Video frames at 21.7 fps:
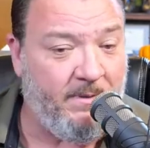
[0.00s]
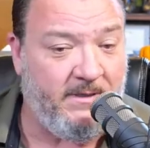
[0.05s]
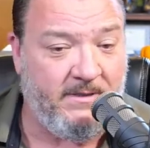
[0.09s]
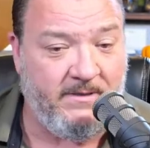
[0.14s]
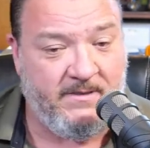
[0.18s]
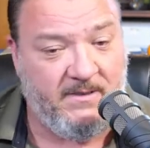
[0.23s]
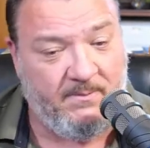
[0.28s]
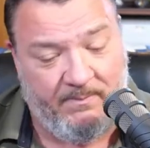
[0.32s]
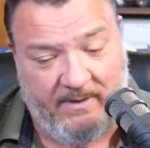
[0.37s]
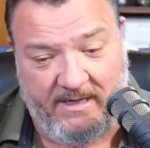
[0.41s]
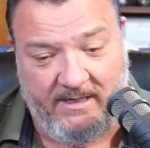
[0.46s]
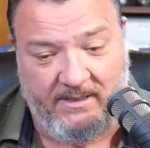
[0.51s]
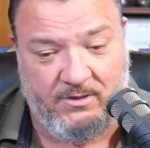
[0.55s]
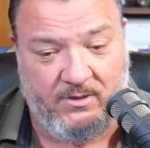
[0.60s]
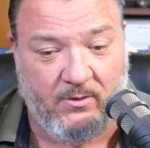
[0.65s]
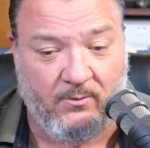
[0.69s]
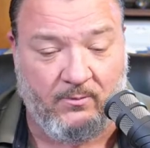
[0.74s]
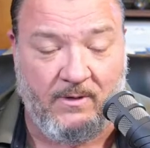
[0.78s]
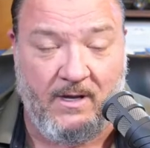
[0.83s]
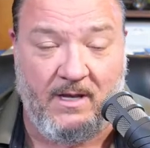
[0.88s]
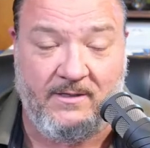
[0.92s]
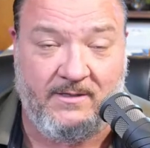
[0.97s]
in a space you're
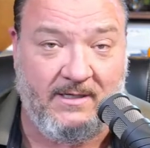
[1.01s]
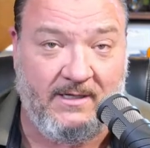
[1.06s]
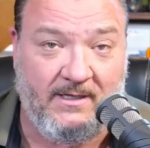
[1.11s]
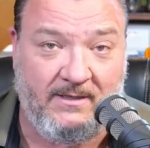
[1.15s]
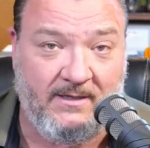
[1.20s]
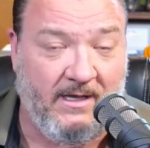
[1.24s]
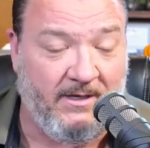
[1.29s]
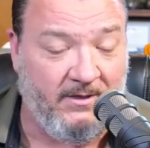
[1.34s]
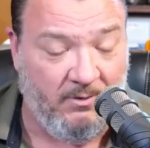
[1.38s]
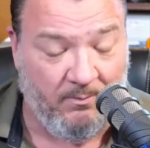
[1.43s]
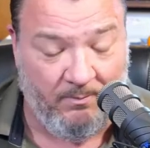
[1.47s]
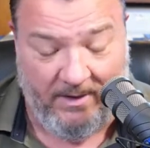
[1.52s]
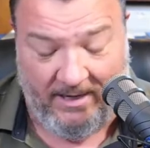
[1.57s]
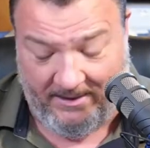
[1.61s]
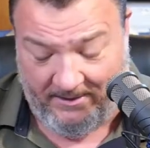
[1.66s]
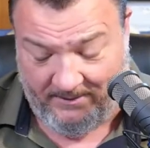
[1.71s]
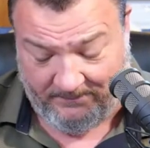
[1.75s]
renting that you might